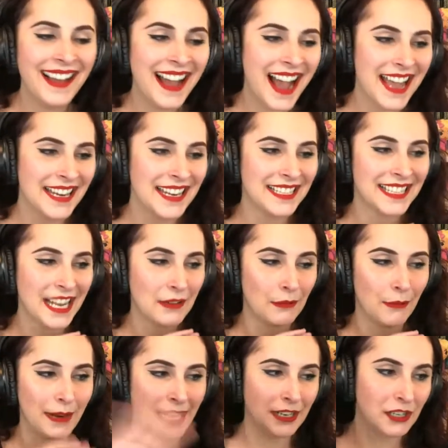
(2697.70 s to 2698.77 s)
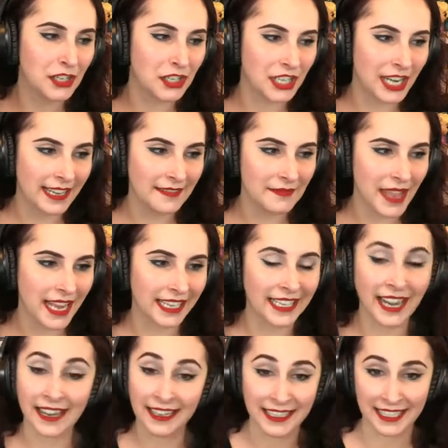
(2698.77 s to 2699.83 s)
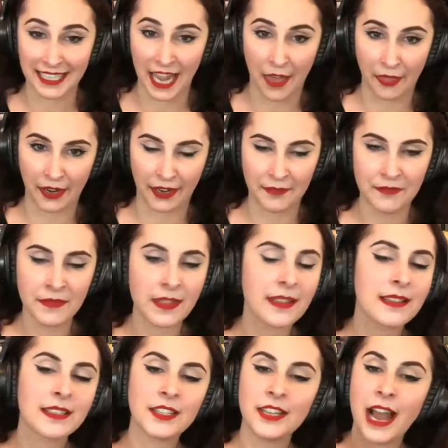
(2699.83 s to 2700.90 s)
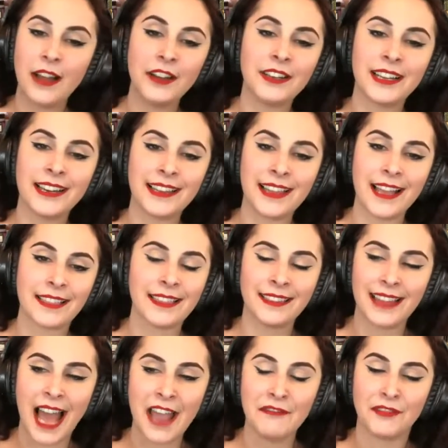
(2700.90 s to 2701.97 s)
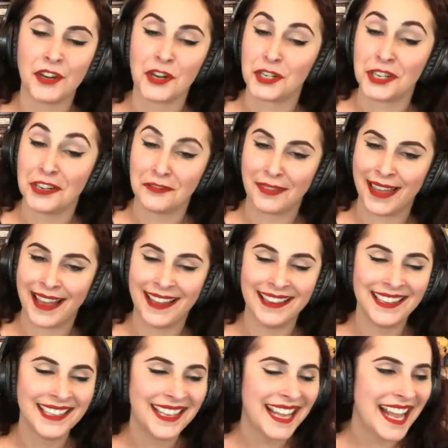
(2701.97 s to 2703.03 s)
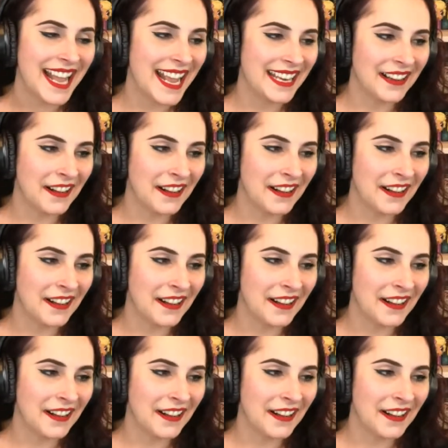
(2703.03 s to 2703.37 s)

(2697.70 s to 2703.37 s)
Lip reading: I just say weird shit and cut it together. So now you're getting like the live version of that. And